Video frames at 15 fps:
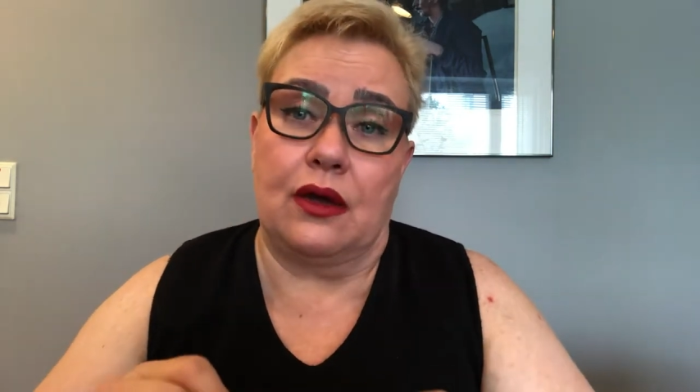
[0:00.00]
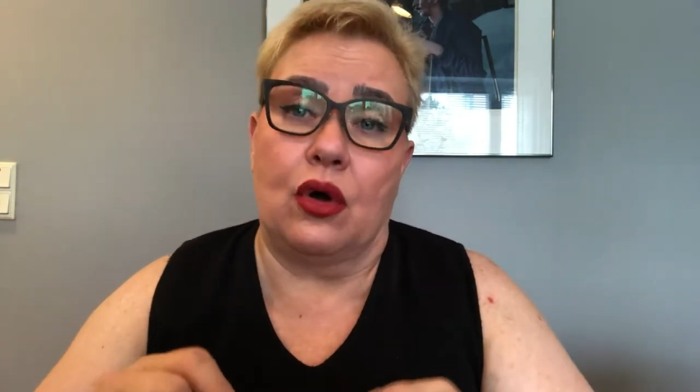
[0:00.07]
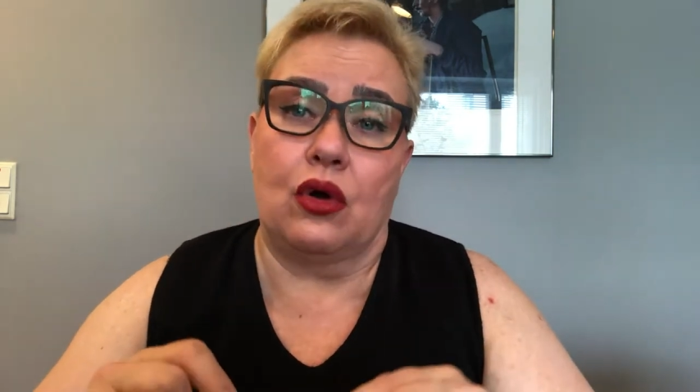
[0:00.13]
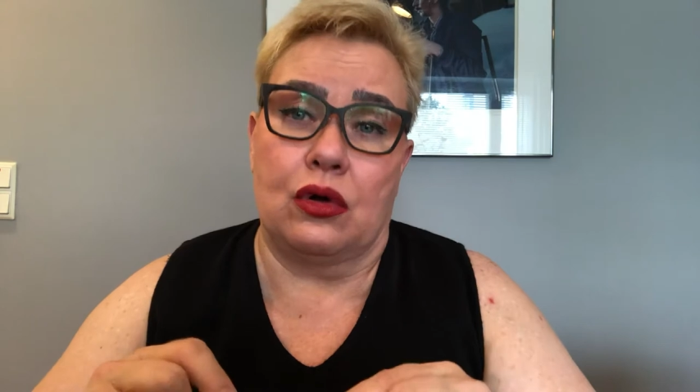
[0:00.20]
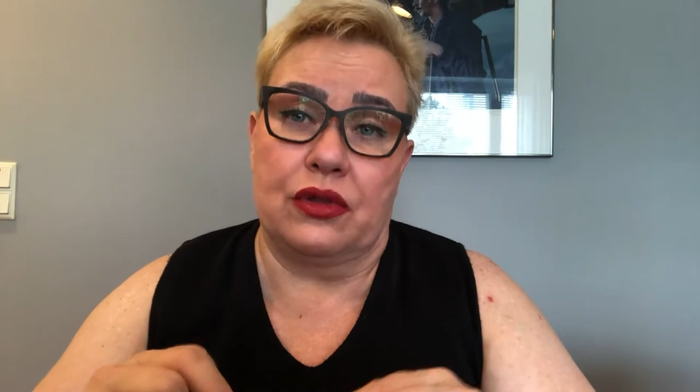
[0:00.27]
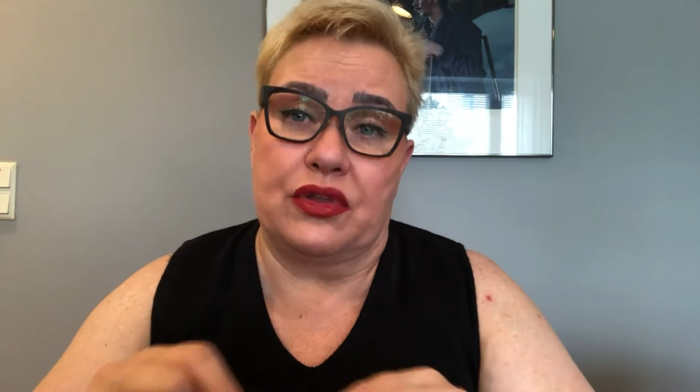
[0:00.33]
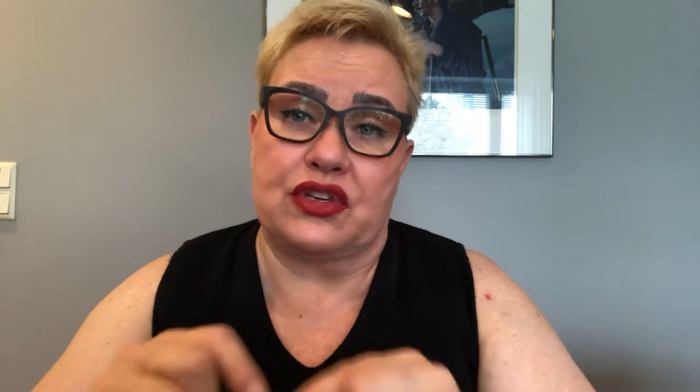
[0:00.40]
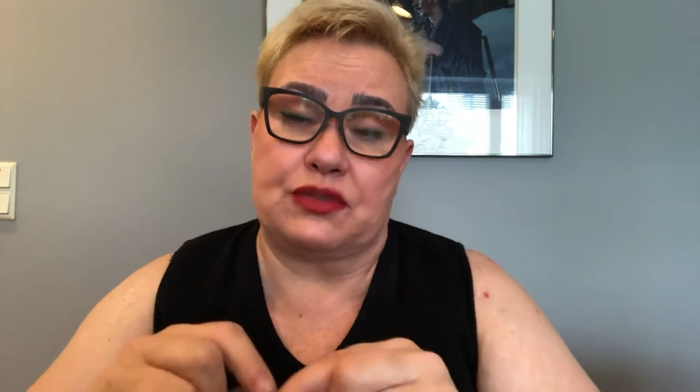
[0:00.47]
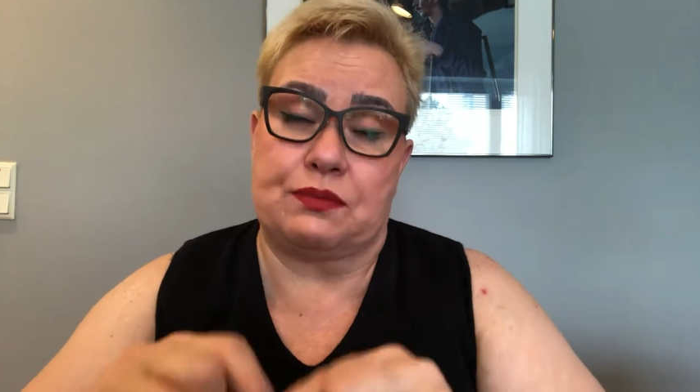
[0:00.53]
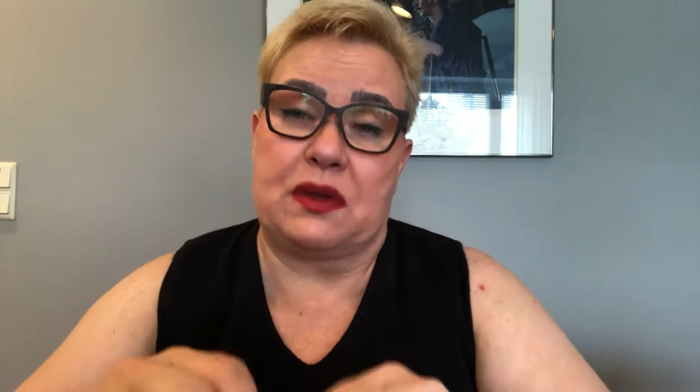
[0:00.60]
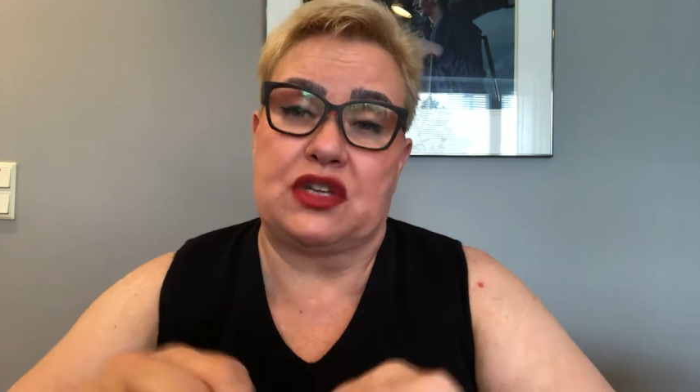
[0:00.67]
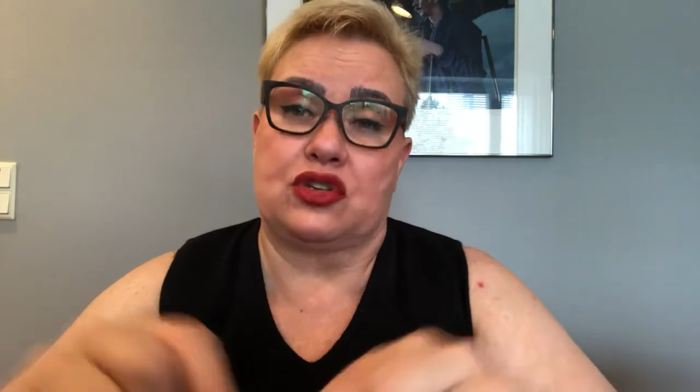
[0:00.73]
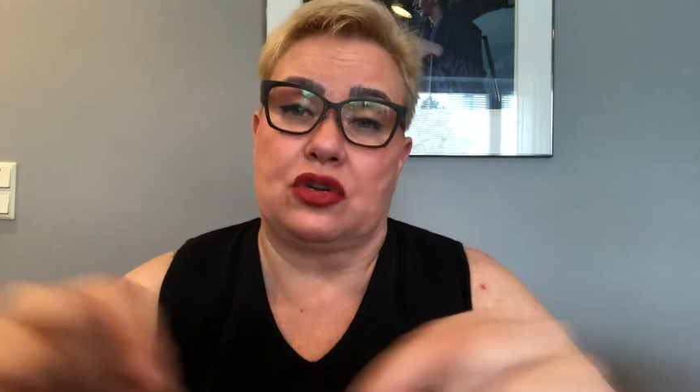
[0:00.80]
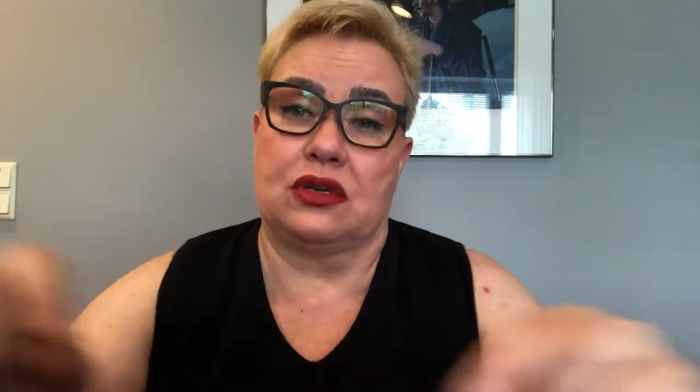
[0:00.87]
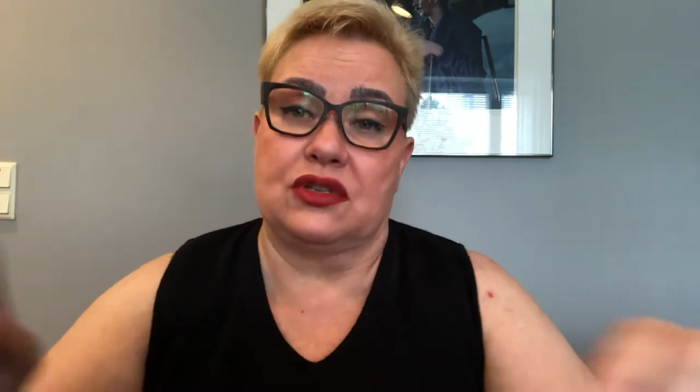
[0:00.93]
all the
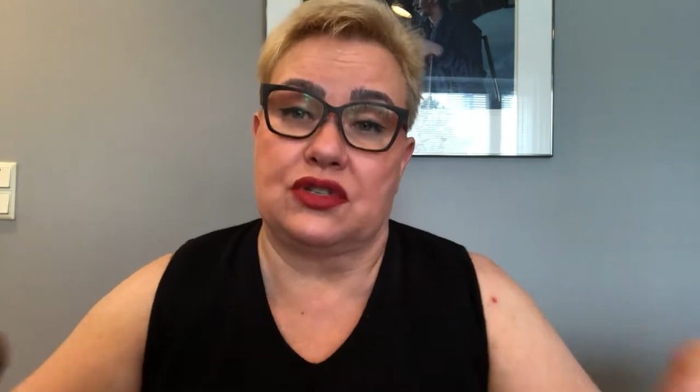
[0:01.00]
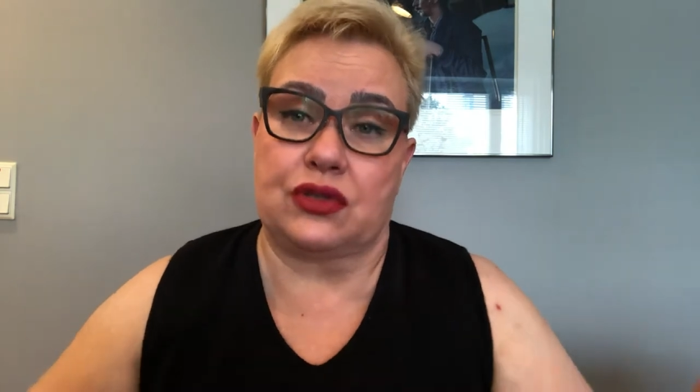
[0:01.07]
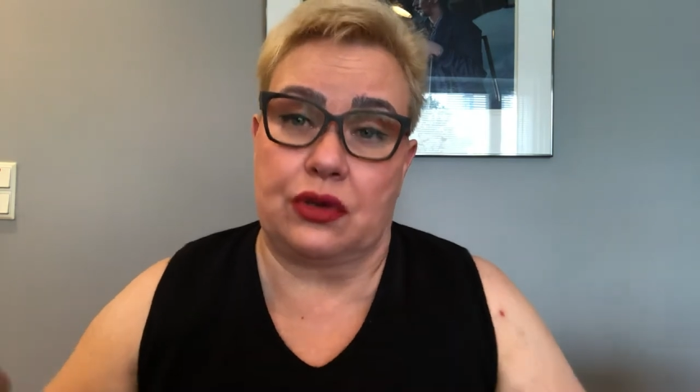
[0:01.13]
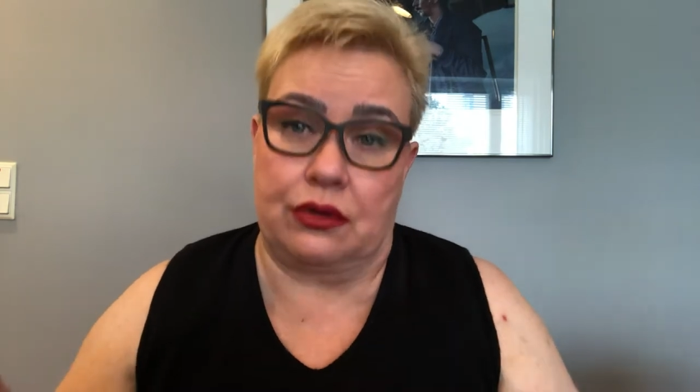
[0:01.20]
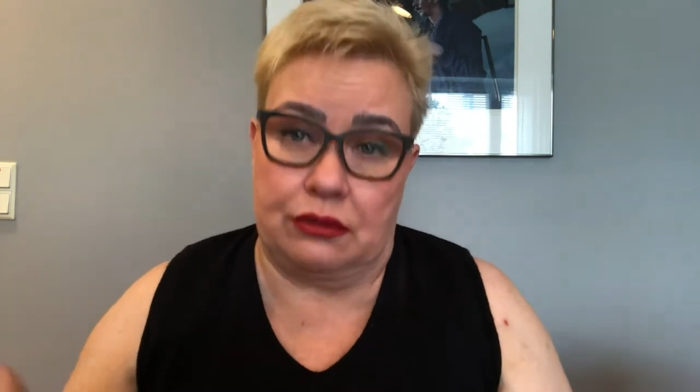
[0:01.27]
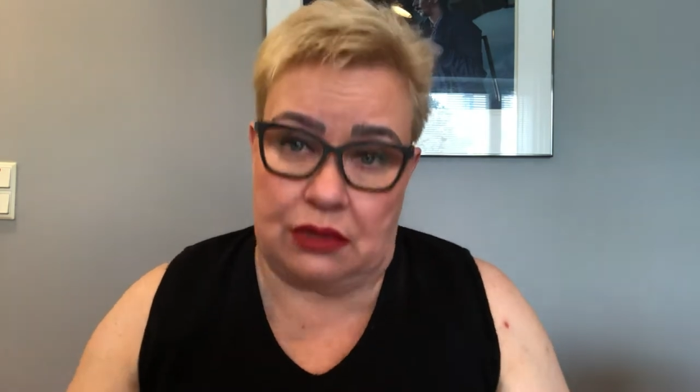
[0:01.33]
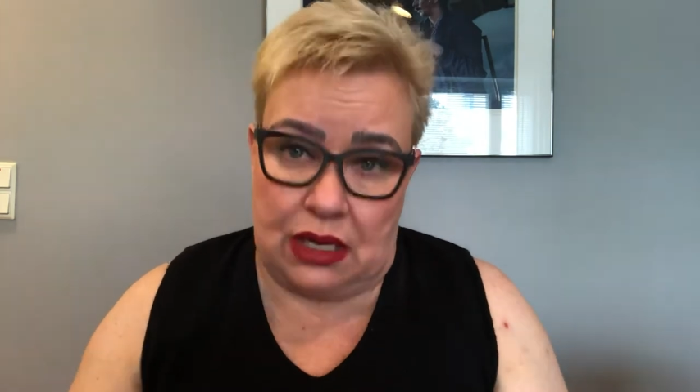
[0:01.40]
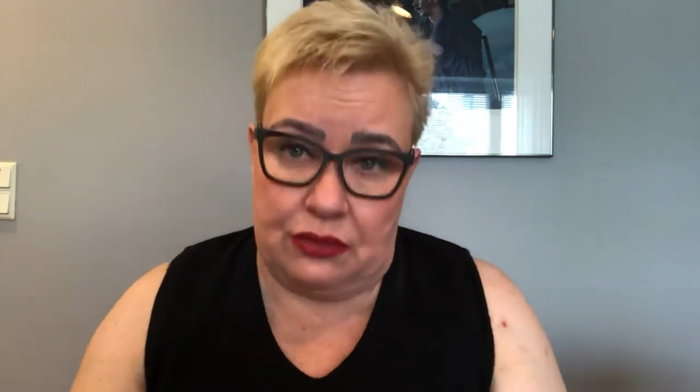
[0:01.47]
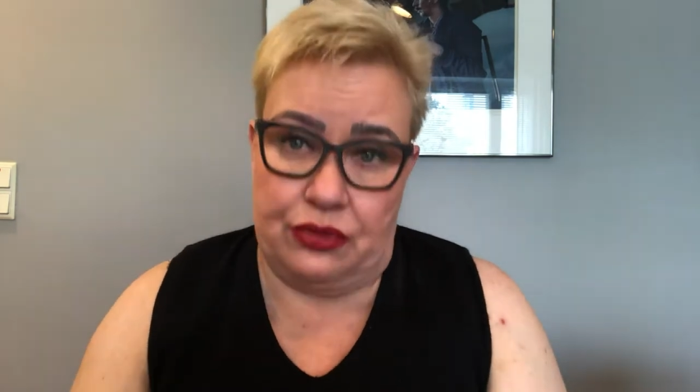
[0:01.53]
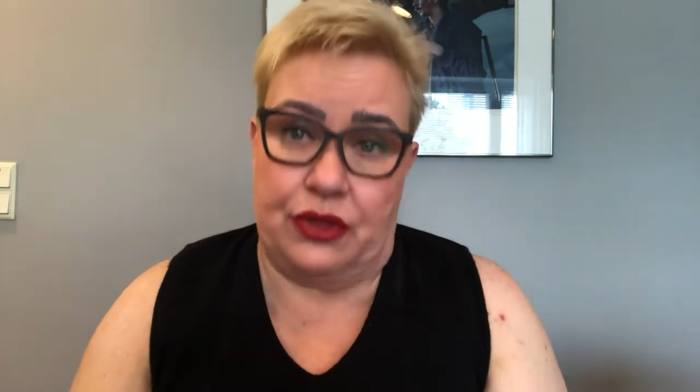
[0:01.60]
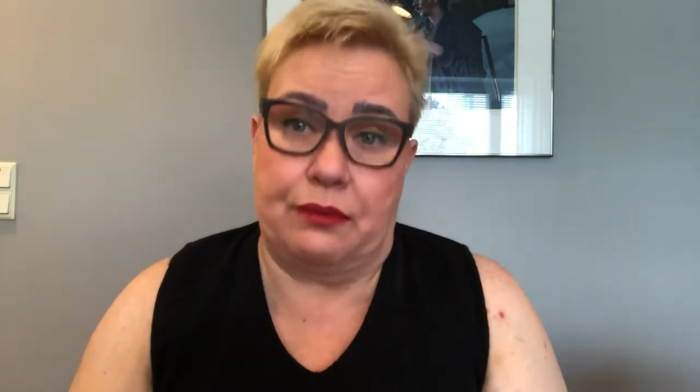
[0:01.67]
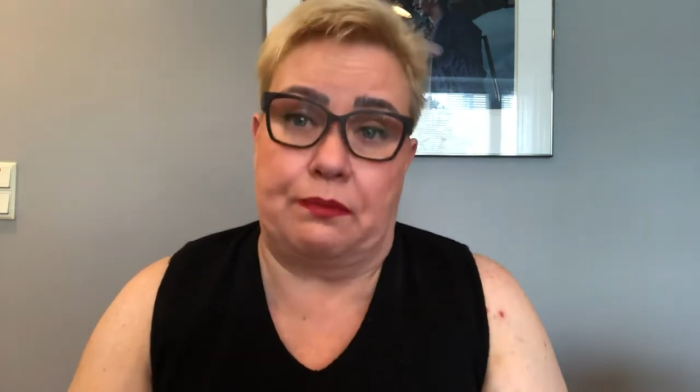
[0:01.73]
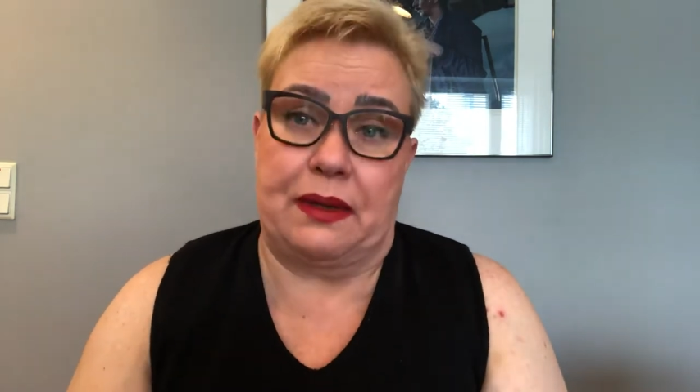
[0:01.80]
specialists around the